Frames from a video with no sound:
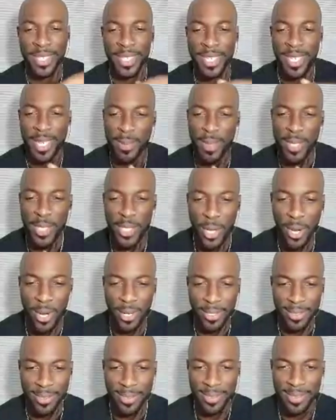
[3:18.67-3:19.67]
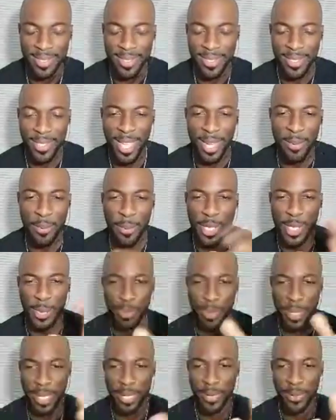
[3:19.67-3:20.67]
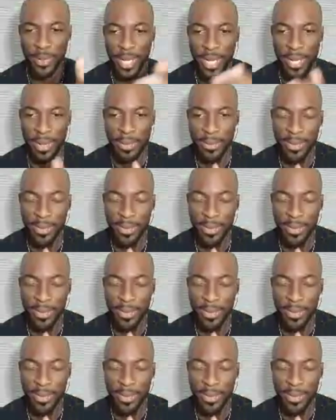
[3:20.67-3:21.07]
it be starting. You got to put a spin on that.